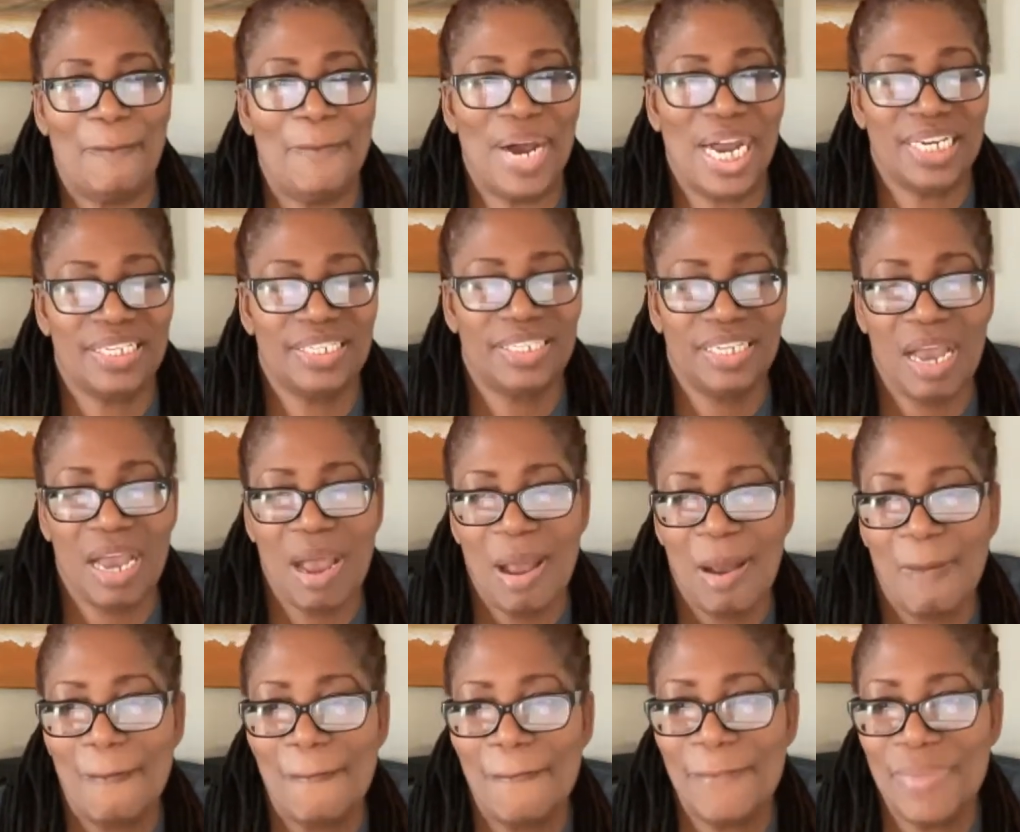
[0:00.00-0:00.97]
Butter
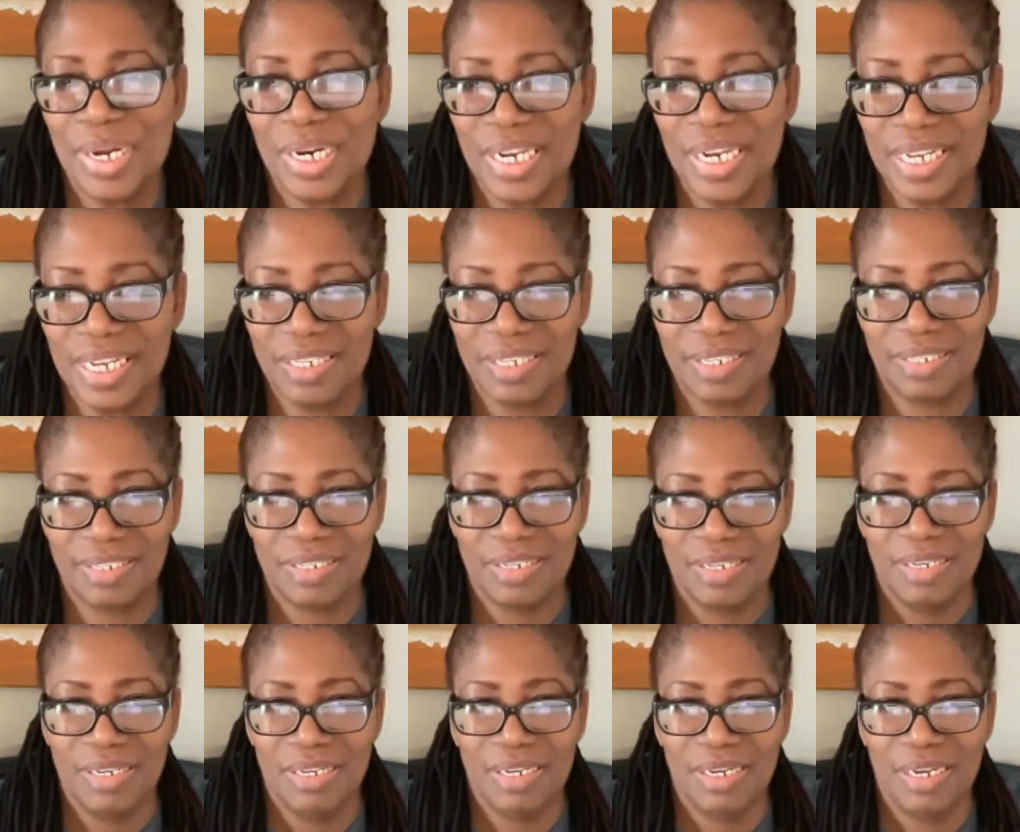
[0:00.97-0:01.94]

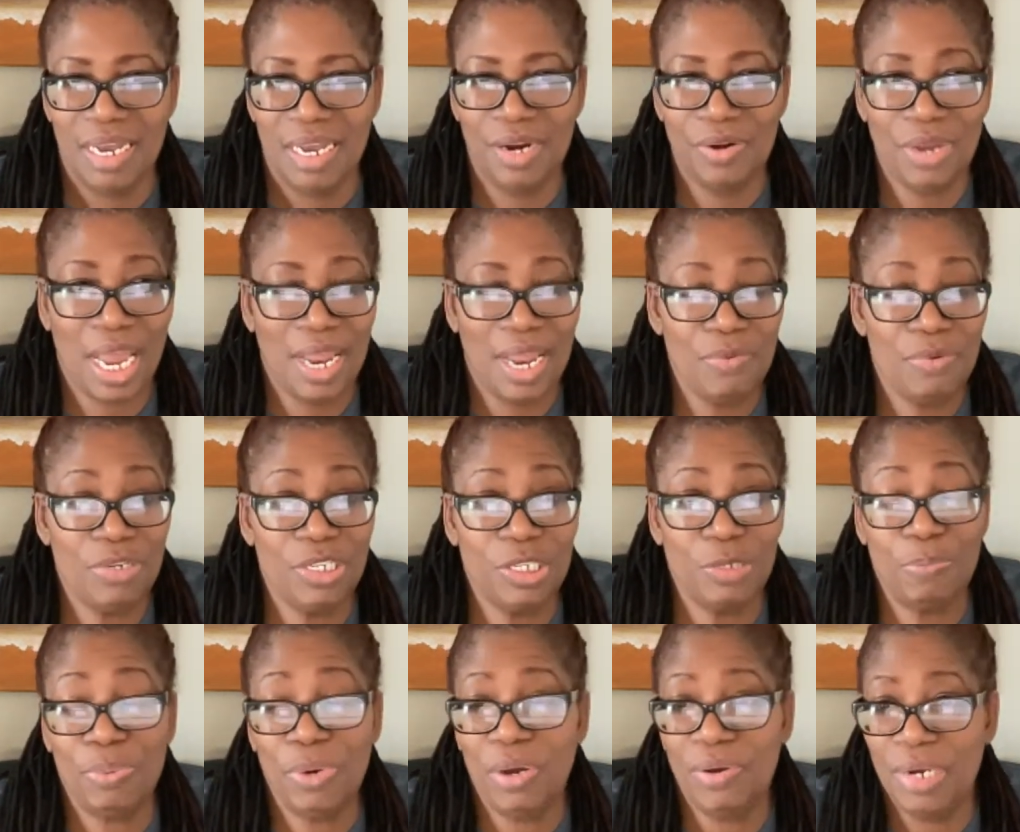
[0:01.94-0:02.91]
bullets. And I
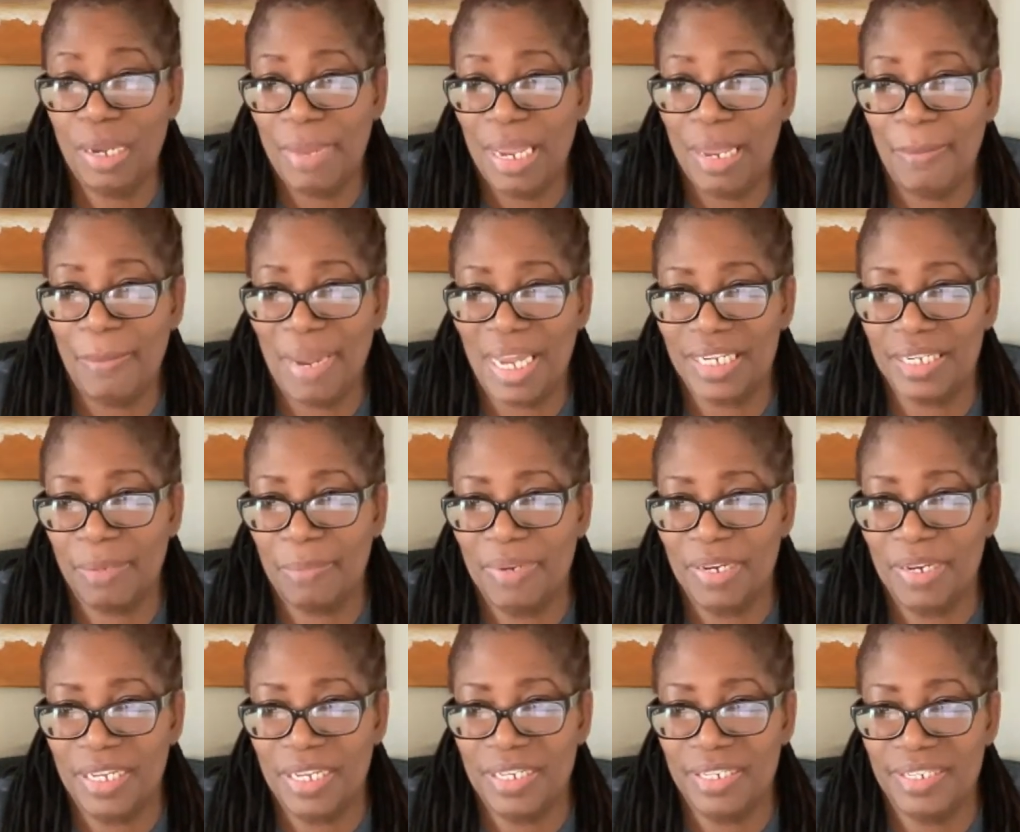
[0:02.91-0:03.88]
was proud of my butter
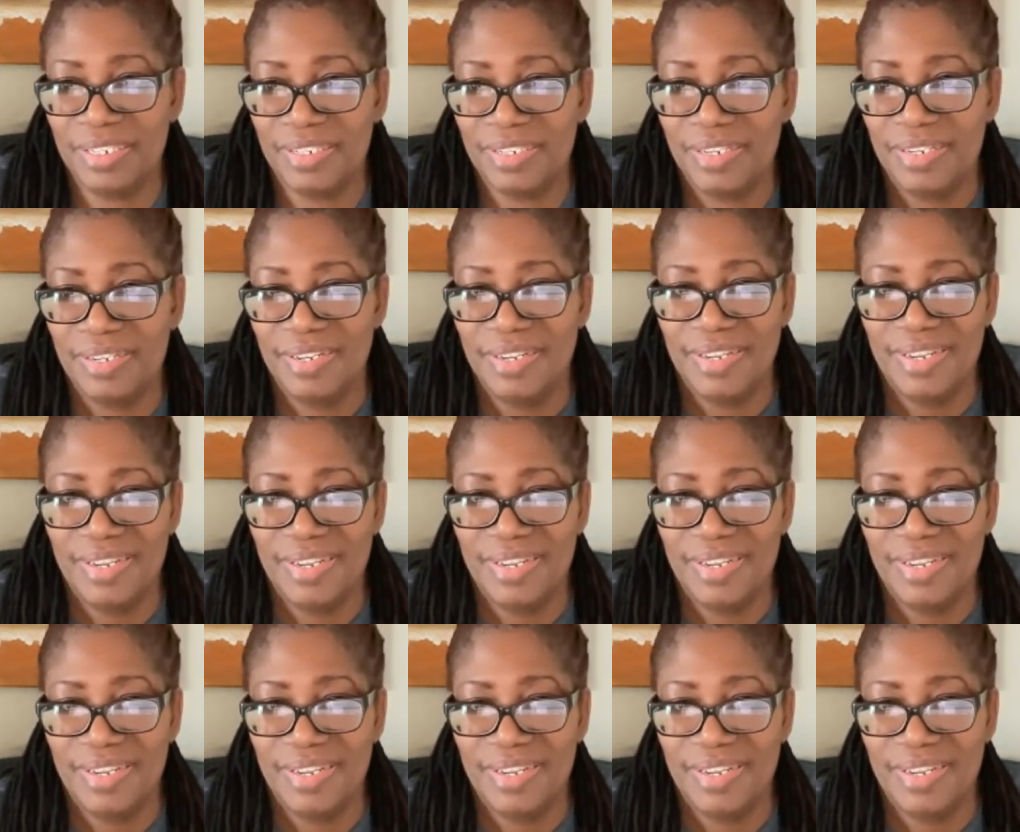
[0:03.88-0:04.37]
bullets.